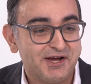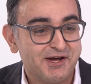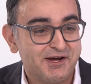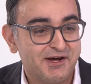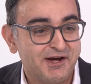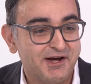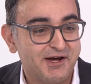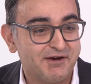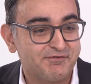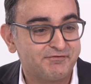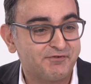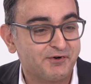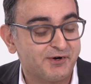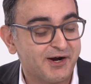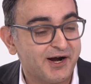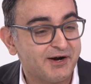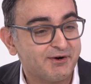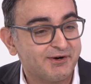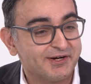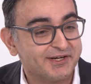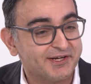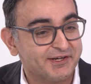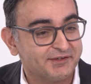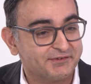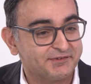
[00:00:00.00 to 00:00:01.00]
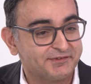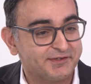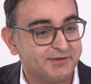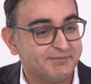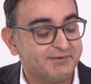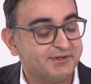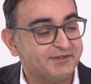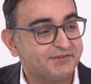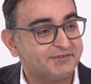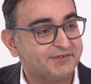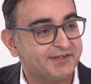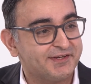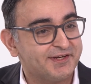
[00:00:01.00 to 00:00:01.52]
our
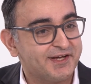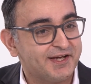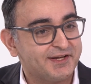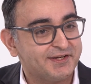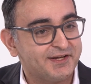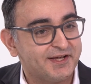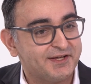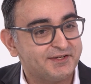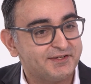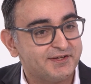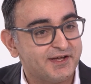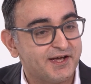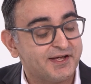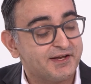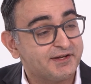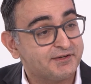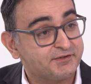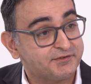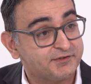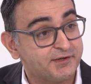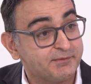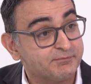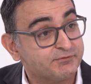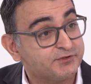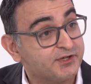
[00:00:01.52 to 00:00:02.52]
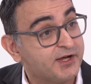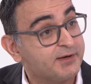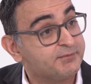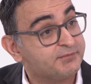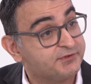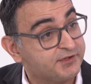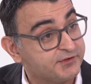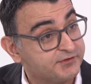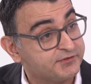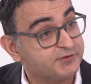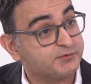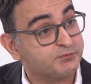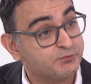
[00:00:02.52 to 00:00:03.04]
customers, and sometimes
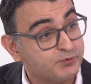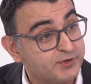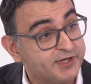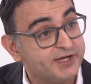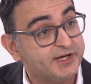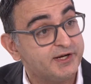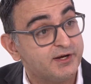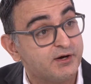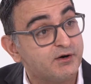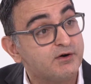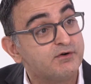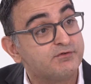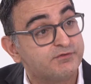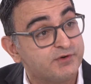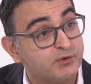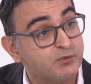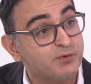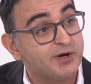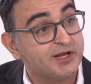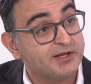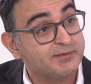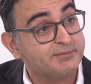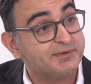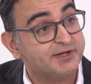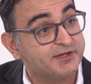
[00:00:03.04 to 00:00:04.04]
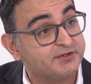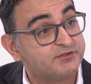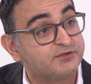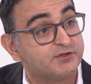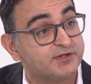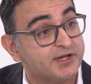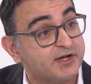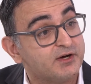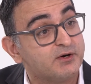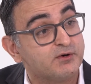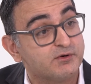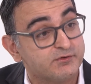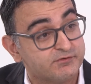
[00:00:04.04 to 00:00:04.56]
it's really overwhelming to
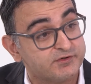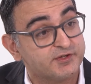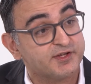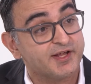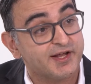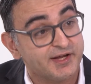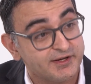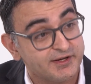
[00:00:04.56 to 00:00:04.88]
get over that.